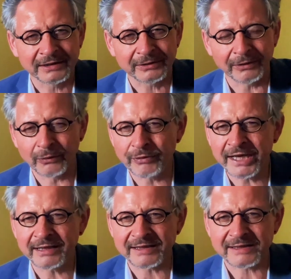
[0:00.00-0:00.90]
to the
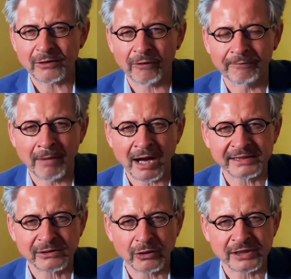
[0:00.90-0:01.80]
readers of
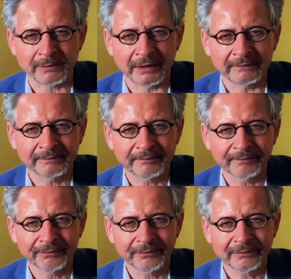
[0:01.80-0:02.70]
Mark's Gospel?
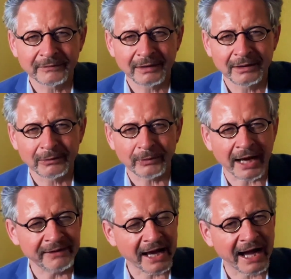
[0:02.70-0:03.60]
We are
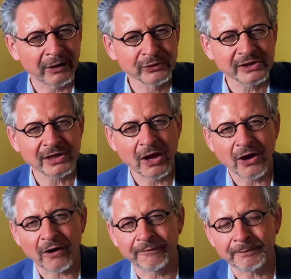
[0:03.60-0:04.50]
in the house
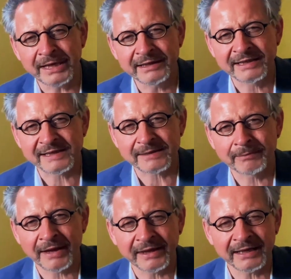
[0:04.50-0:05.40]
of Peter's
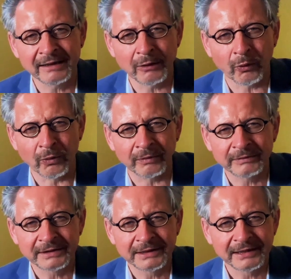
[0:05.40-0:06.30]
mother-in-law.
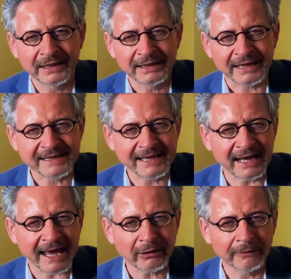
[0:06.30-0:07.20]
Does the
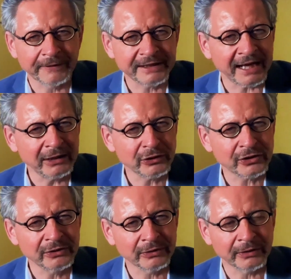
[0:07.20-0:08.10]
lack of
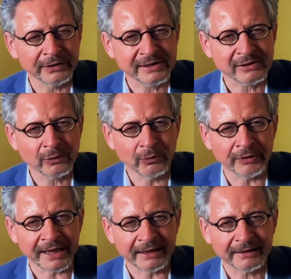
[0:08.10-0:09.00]
attention to her
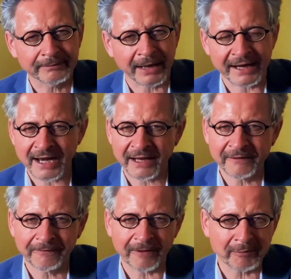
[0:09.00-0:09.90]
story by
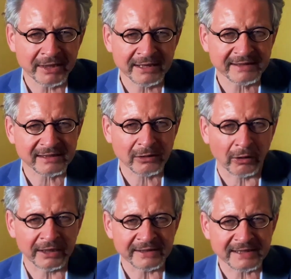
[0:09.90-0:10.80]
non-feminist
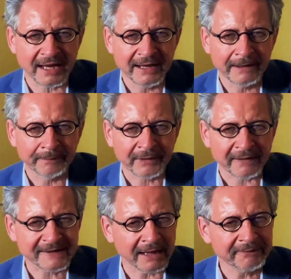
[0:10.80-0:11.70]
scholars
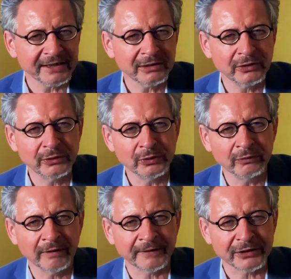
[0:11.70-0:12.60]
have something to do
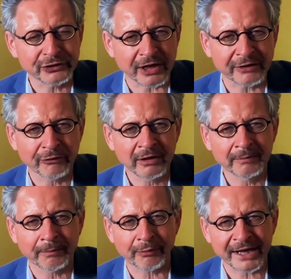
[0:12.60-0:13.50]
with a general
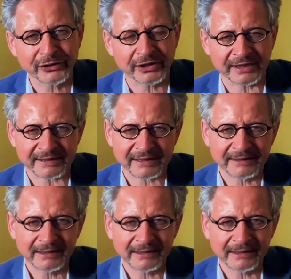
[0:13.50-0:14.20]
prejudice